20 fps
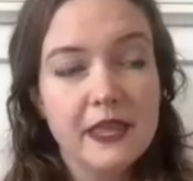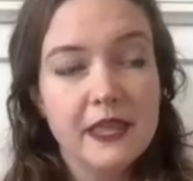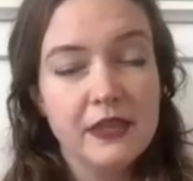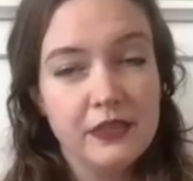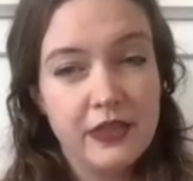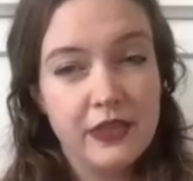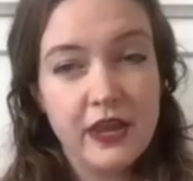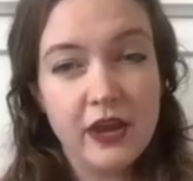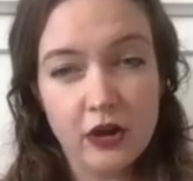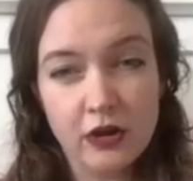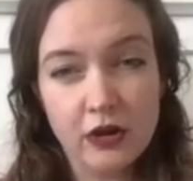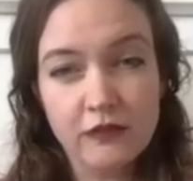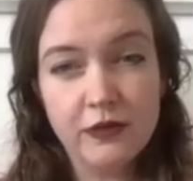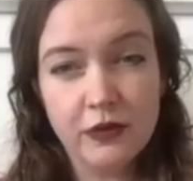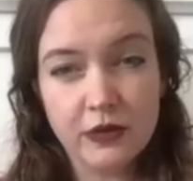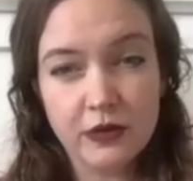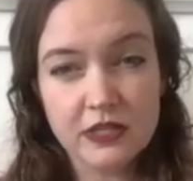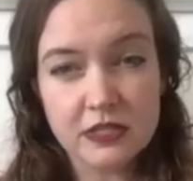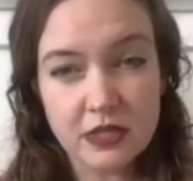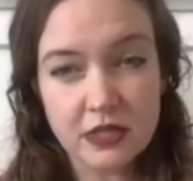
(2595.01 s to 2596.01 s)
they are
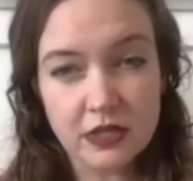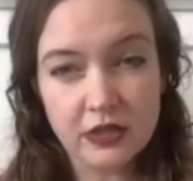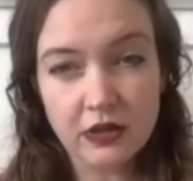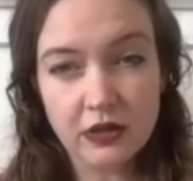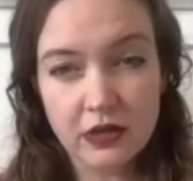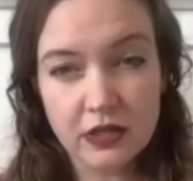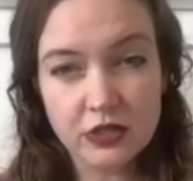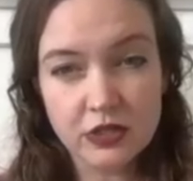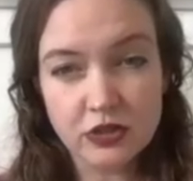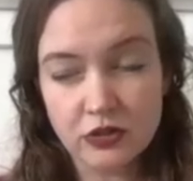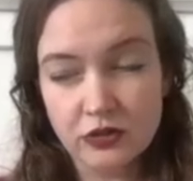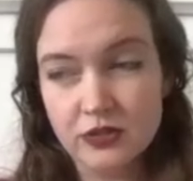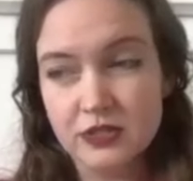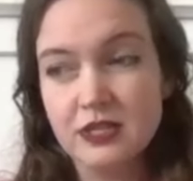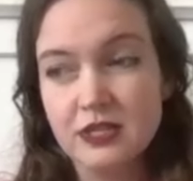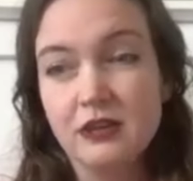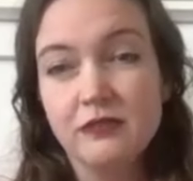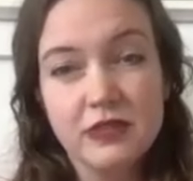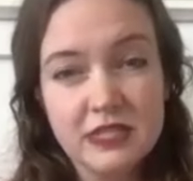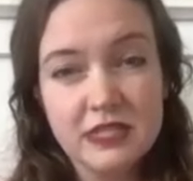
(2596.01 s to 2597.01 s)
focused on their internal
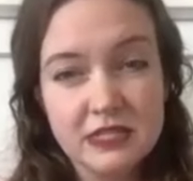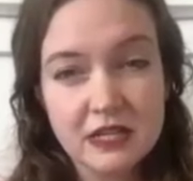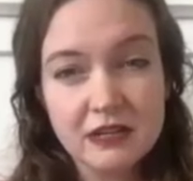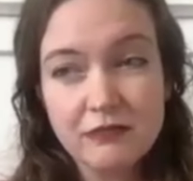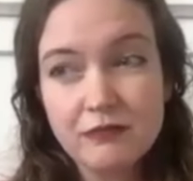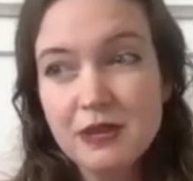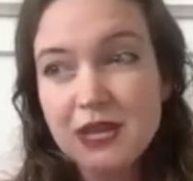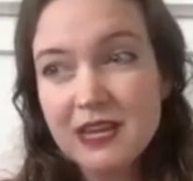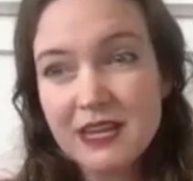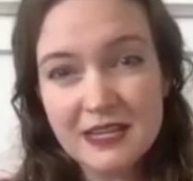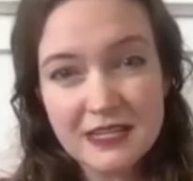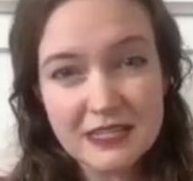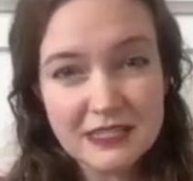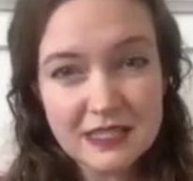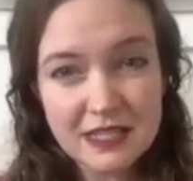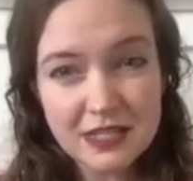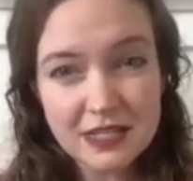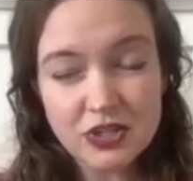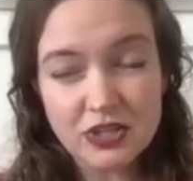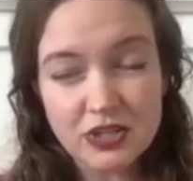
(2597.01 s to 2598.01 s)
self instead of making
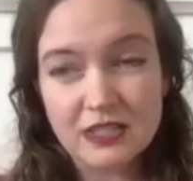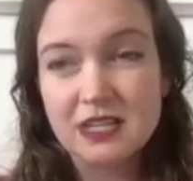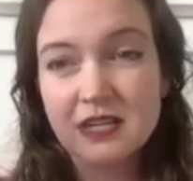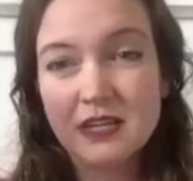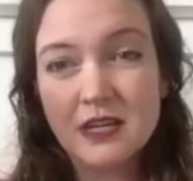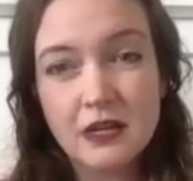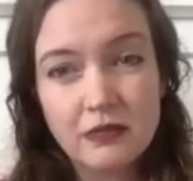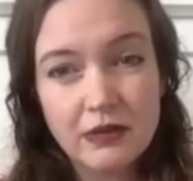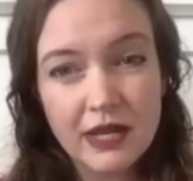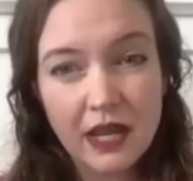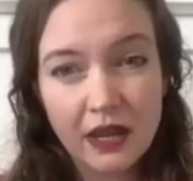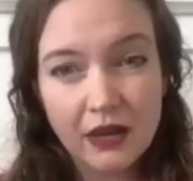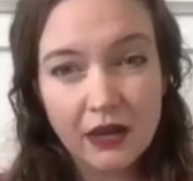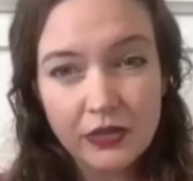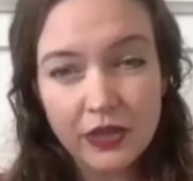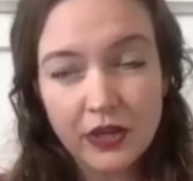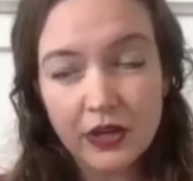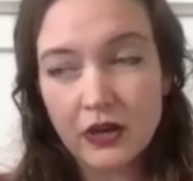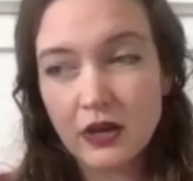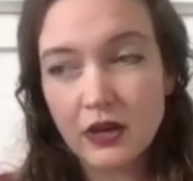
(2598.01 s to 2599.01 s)
decisions and going out
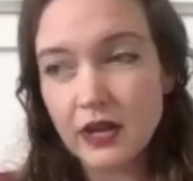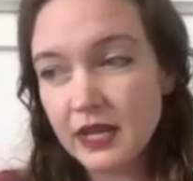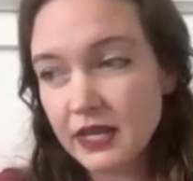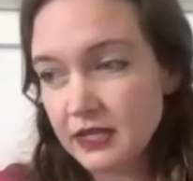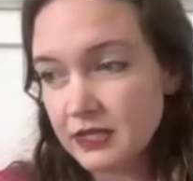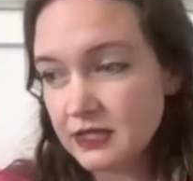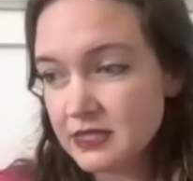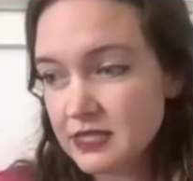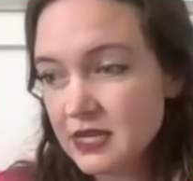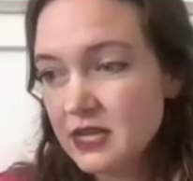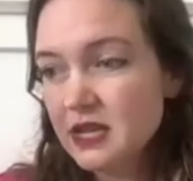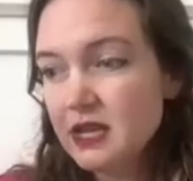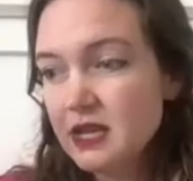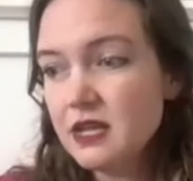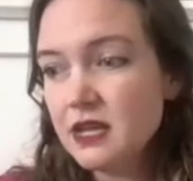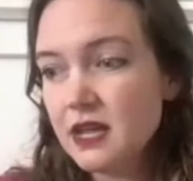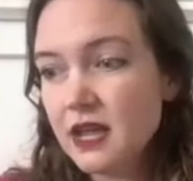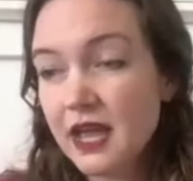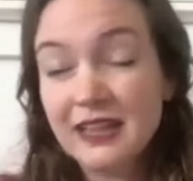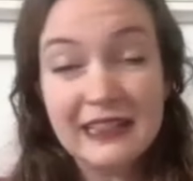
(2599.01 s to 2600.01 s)
there and
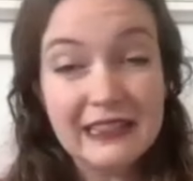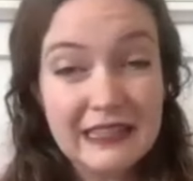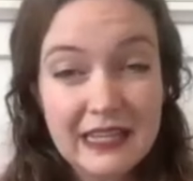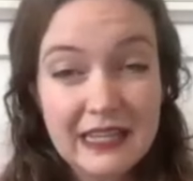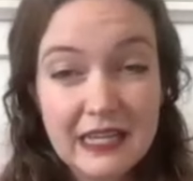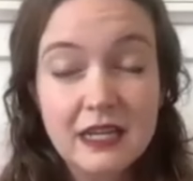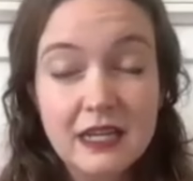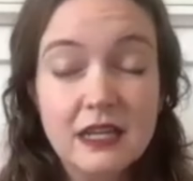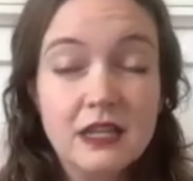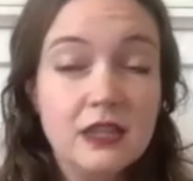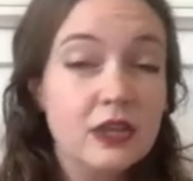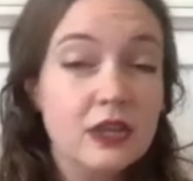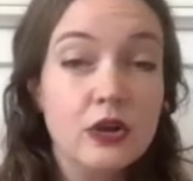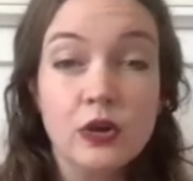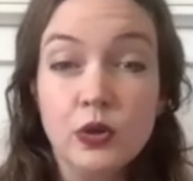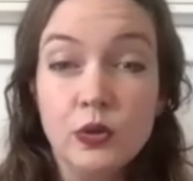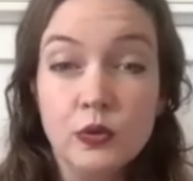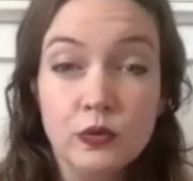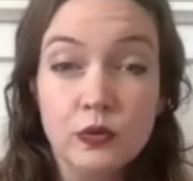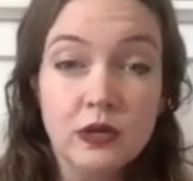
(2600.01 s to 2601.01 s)
and leading their
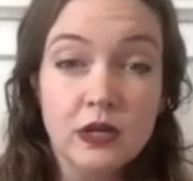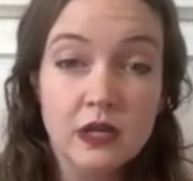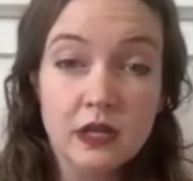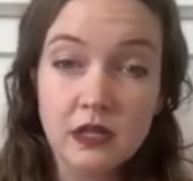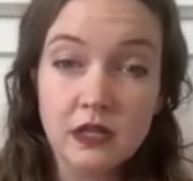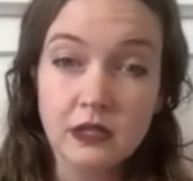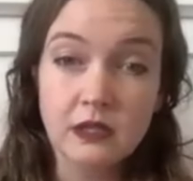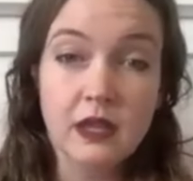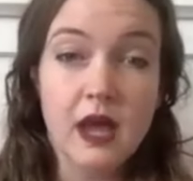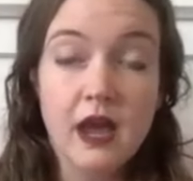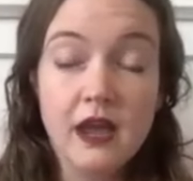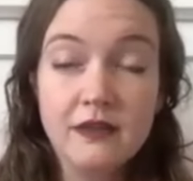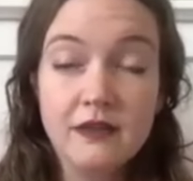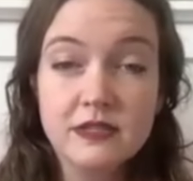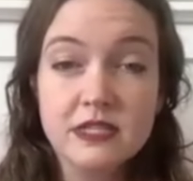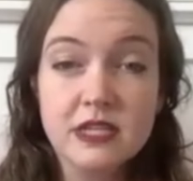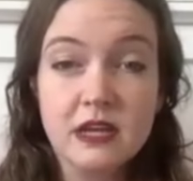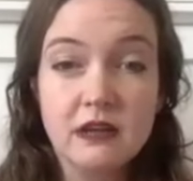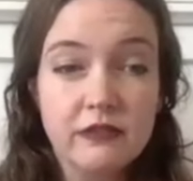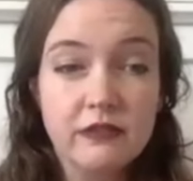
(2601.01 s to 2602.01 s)
own
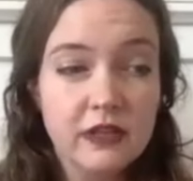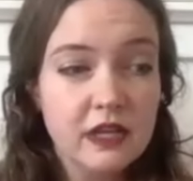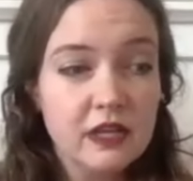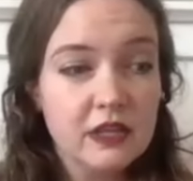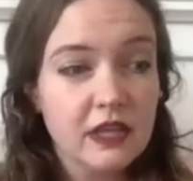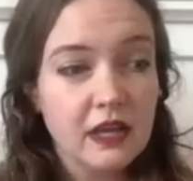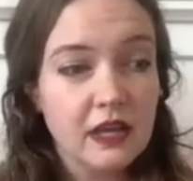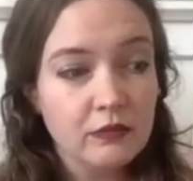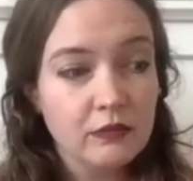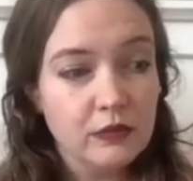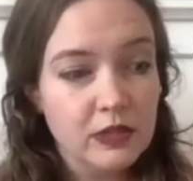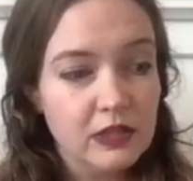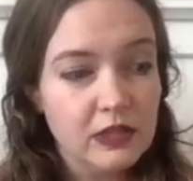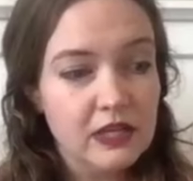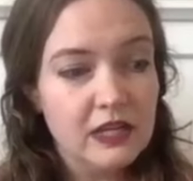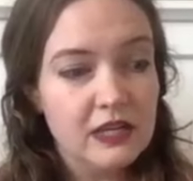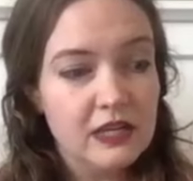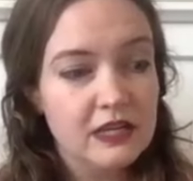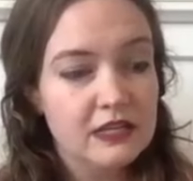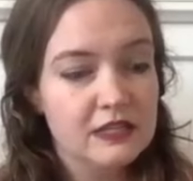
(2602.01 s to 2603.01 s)
lives. I feel like that
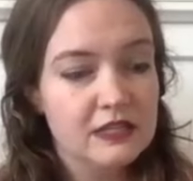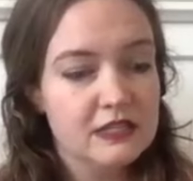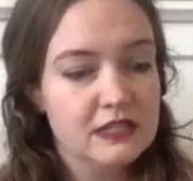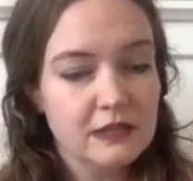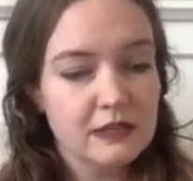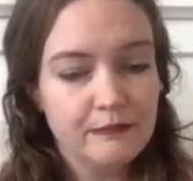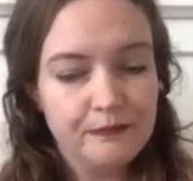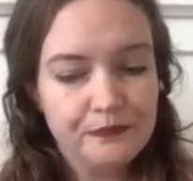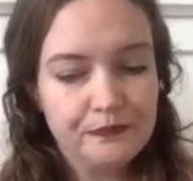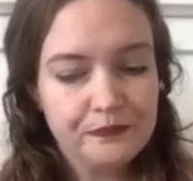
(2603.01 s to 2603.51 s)
really is